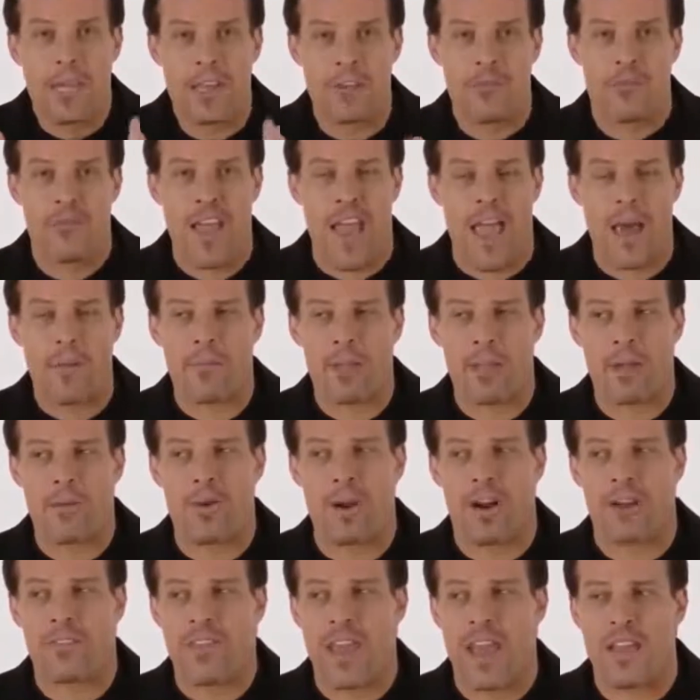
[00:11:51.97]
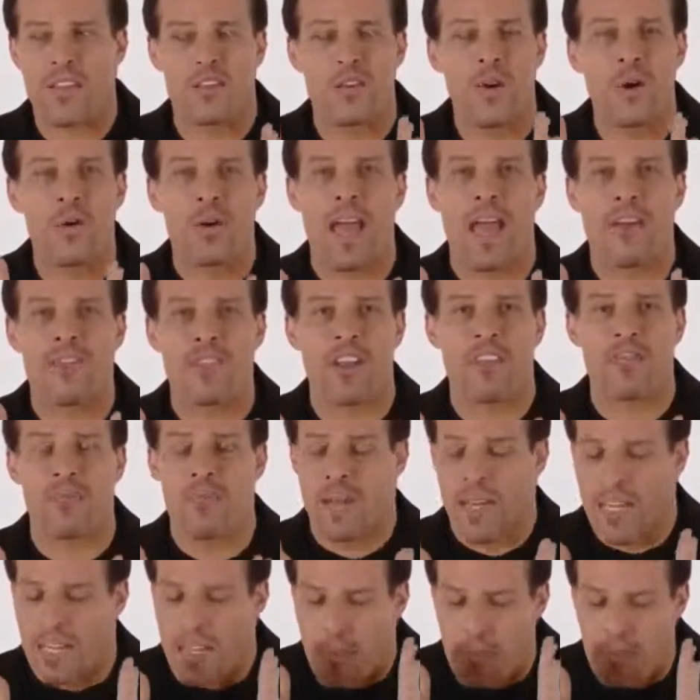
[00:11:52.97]
be in a family where they don't have
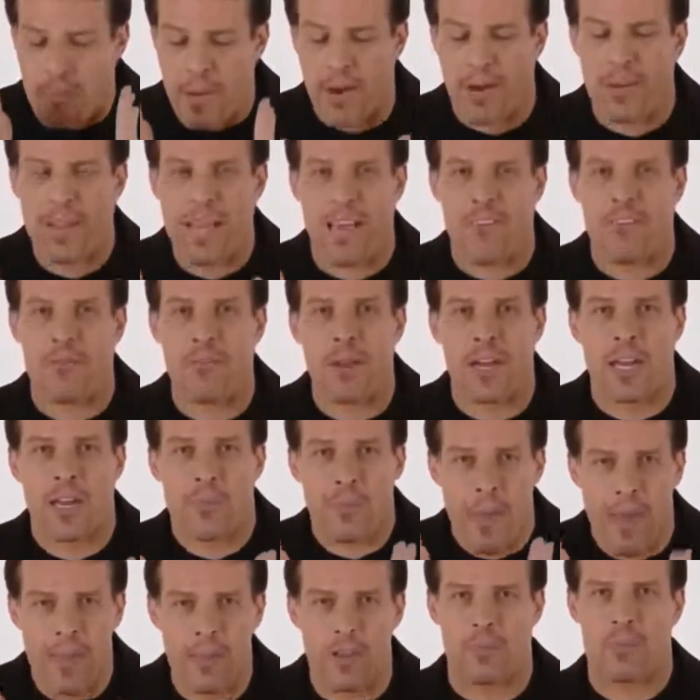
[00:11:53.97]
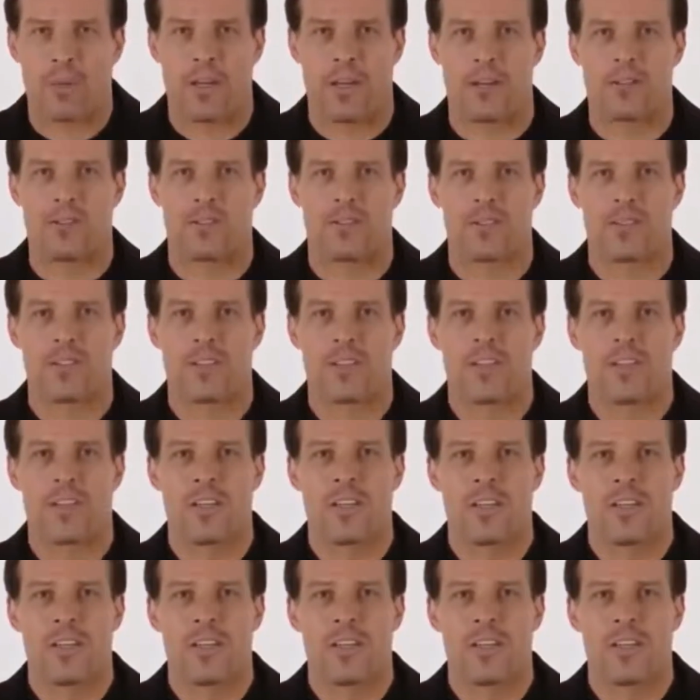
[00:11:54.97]
enough money. They barely have money to pay their bills.